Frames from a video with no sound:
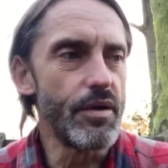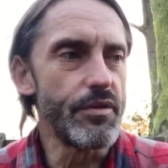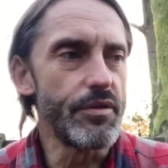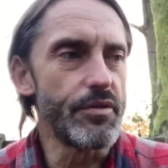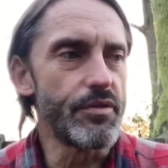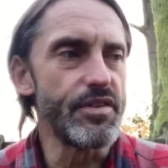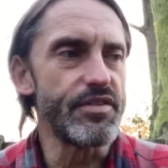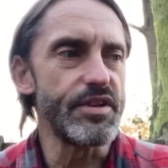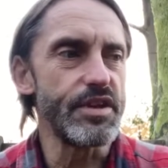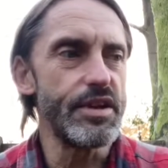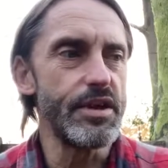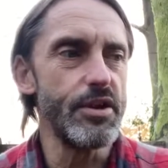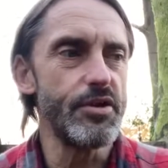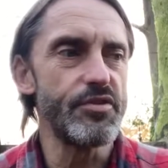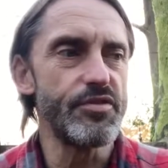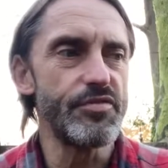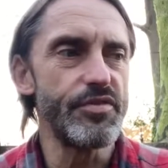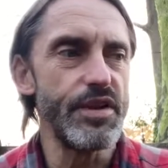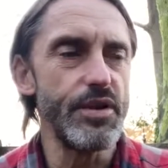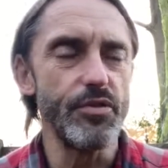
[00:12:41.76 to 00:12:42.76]
there is a
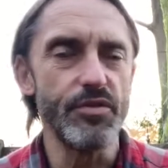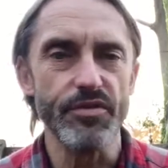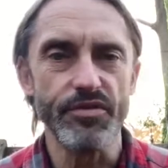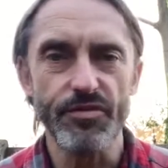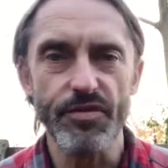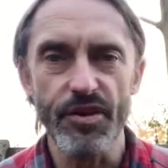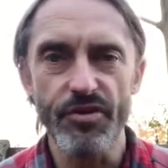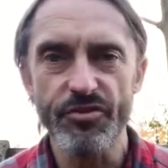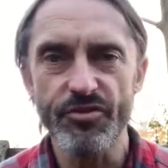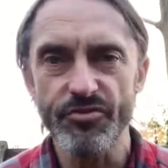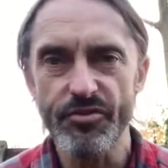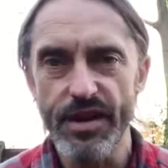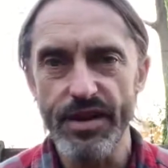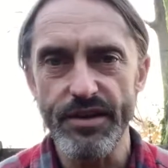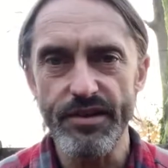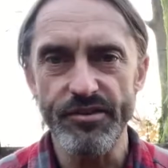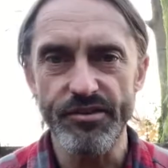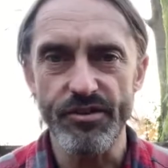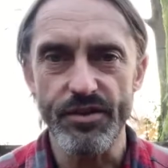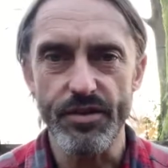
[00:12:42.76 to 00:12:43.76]
huge field of
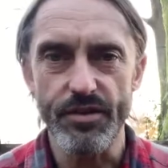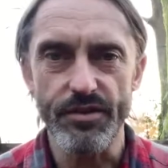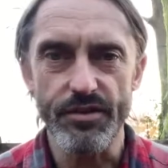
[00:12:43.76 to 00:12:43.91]
frustration.